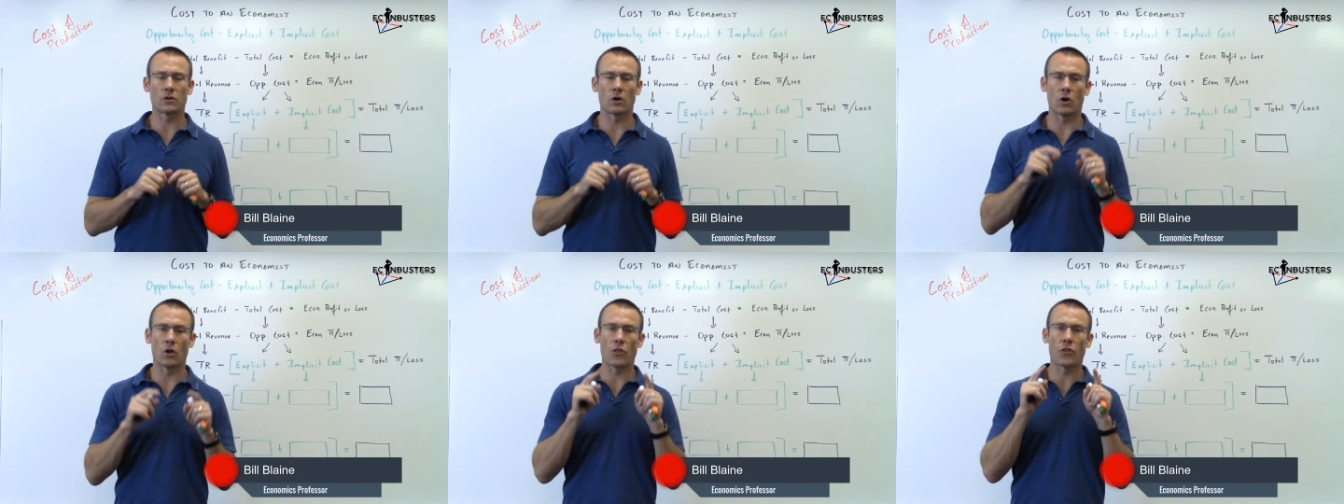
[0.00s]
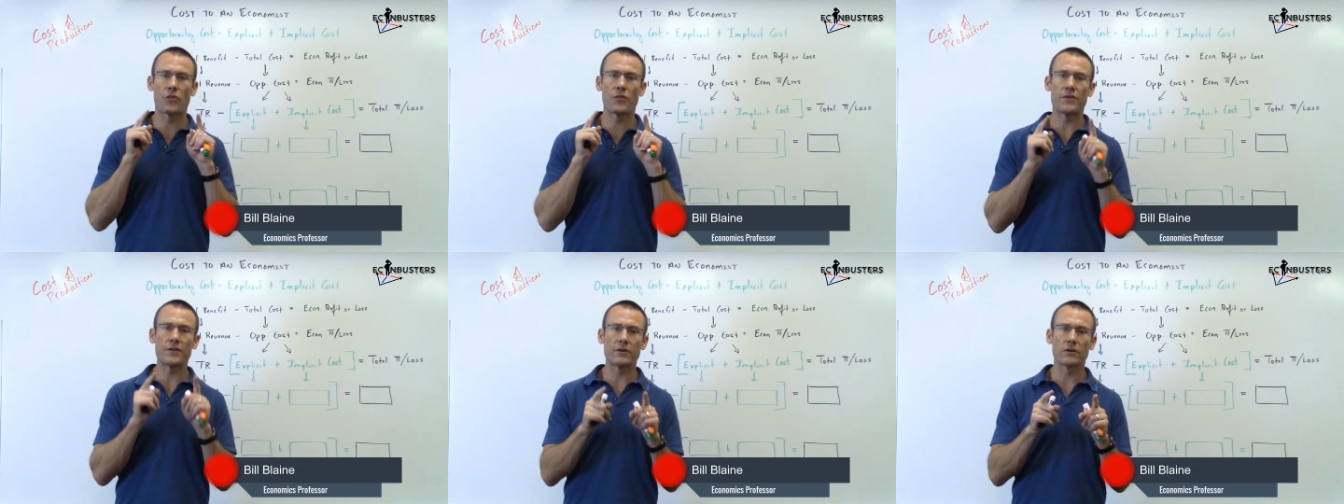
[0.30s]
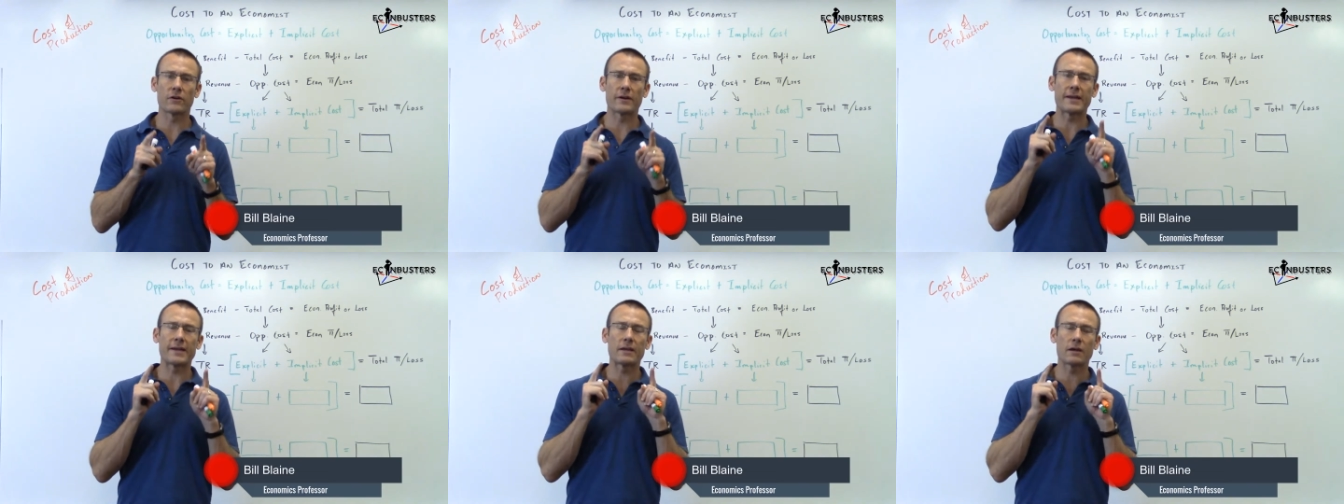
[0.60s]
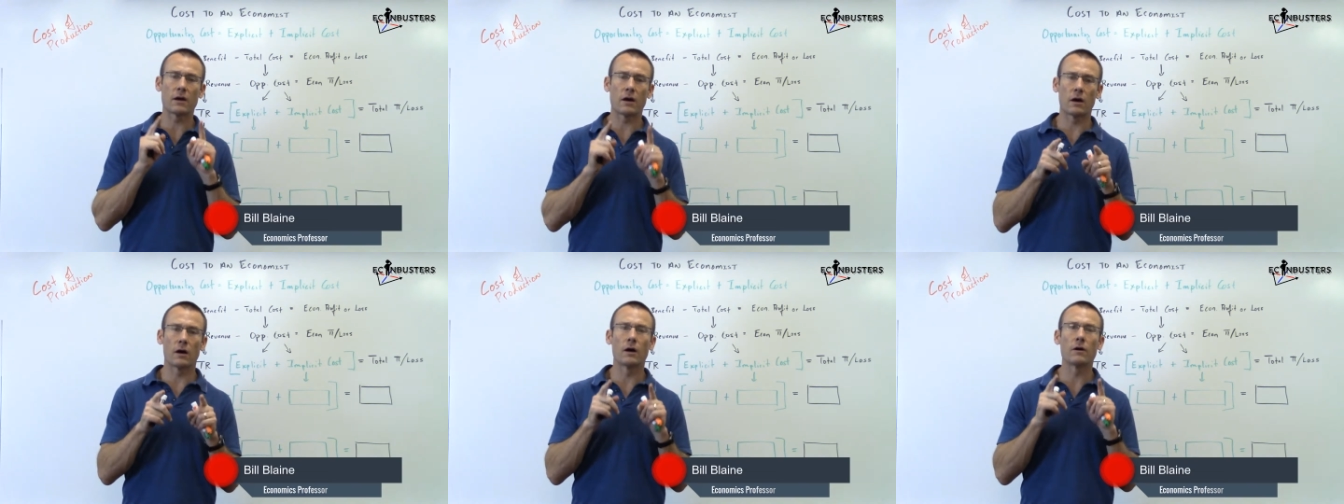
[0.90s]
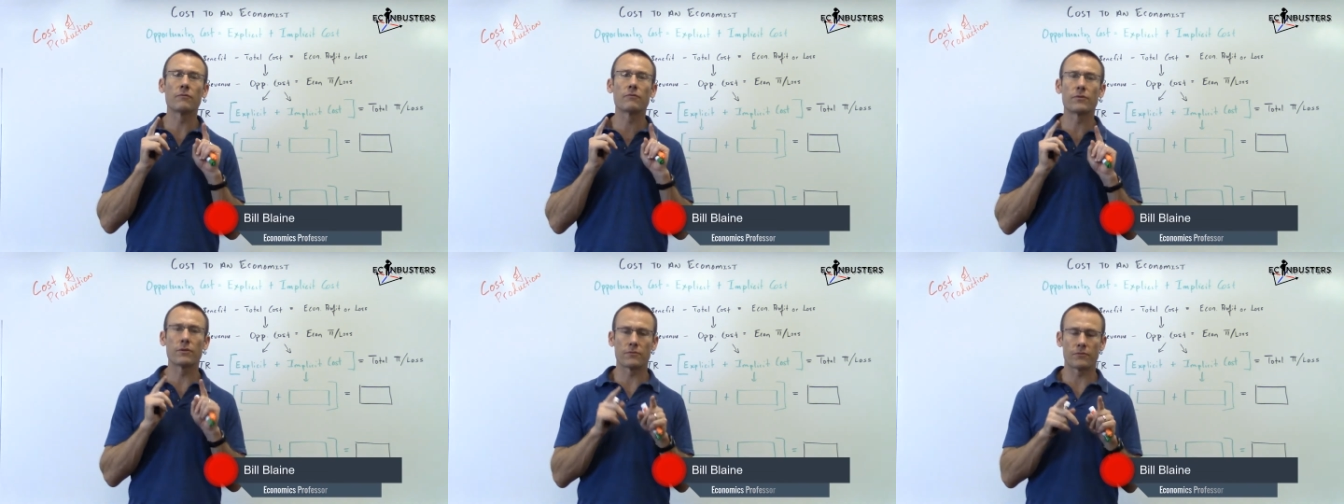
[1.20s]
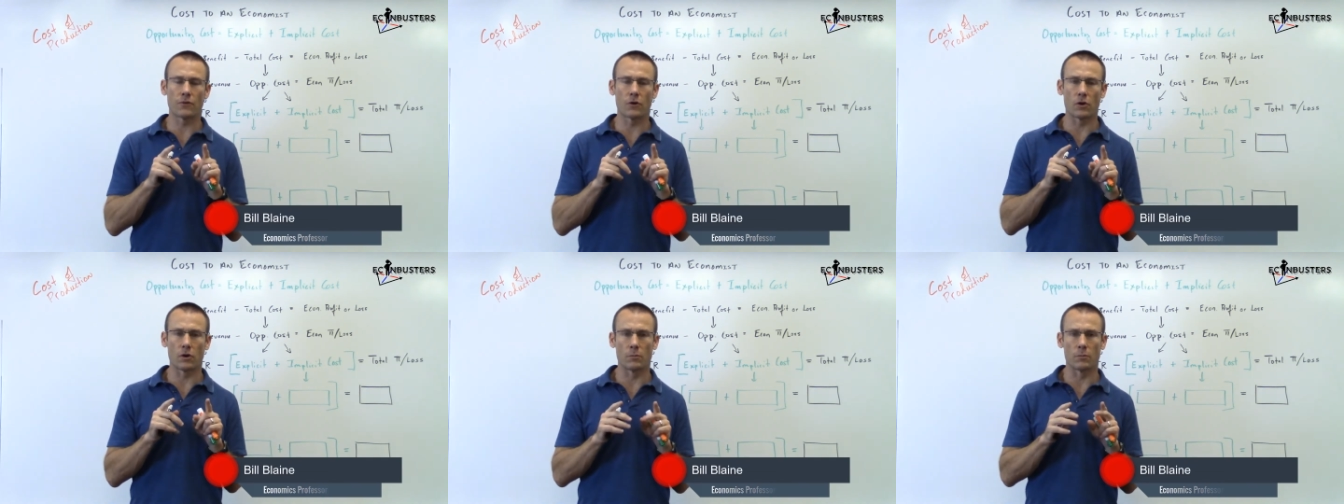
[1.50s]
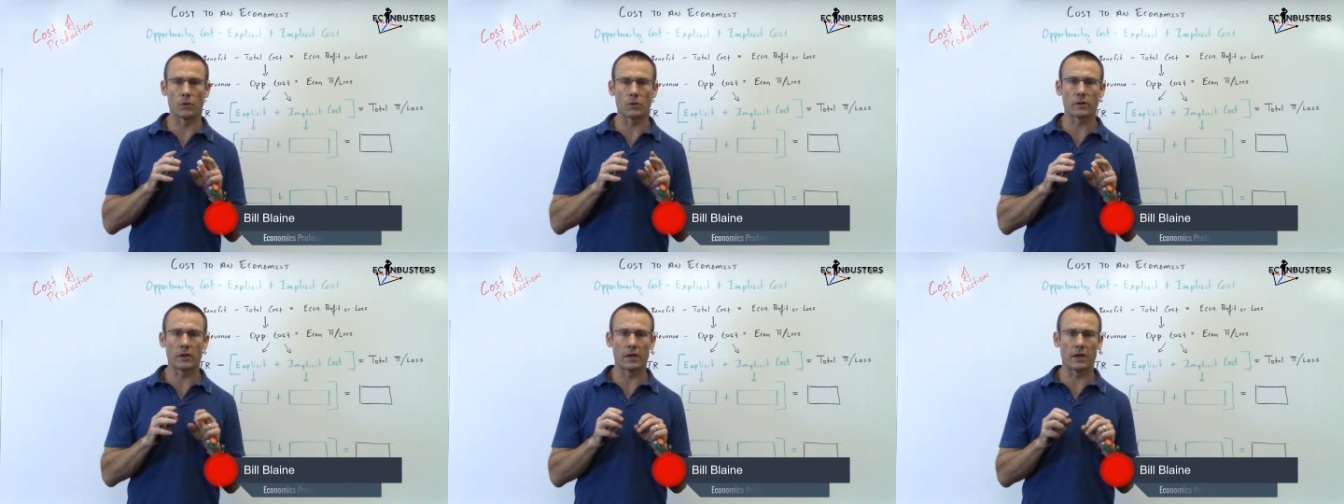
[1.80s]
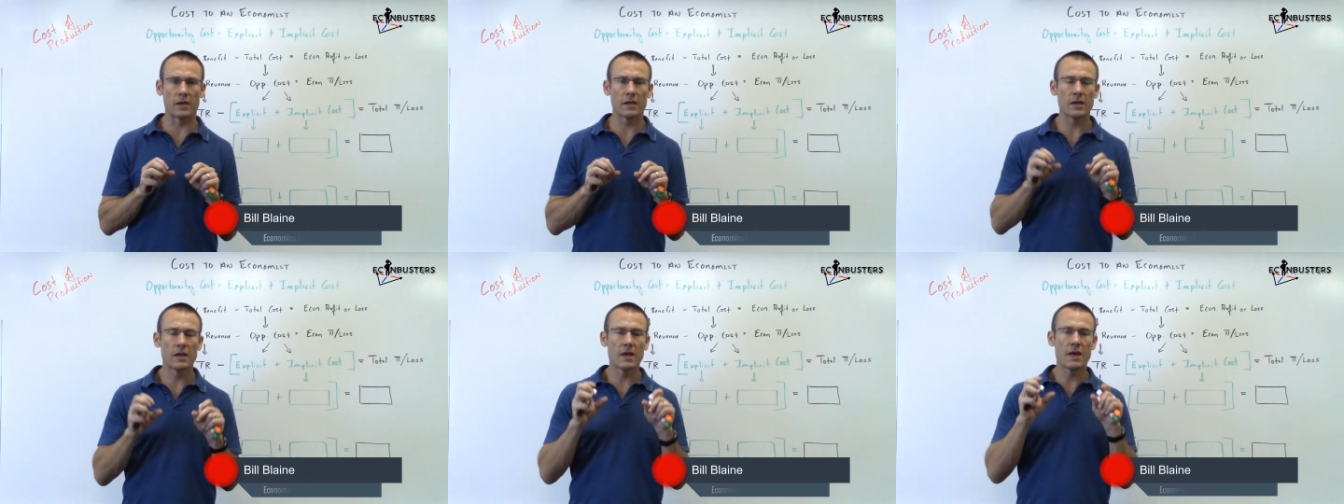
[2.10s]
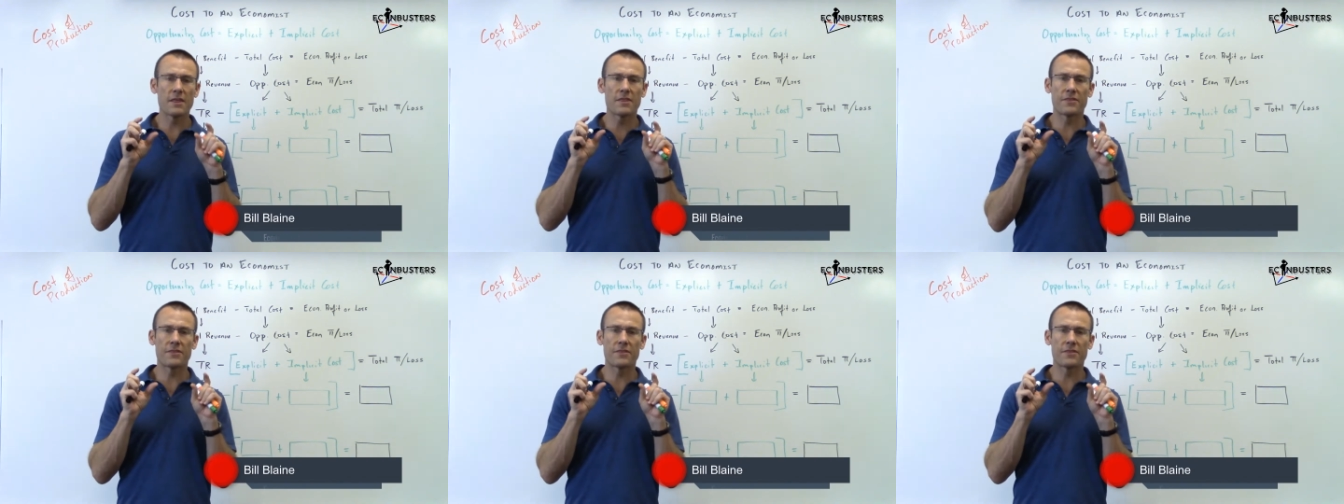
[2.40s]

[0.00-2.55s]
called theory of the firm, okay?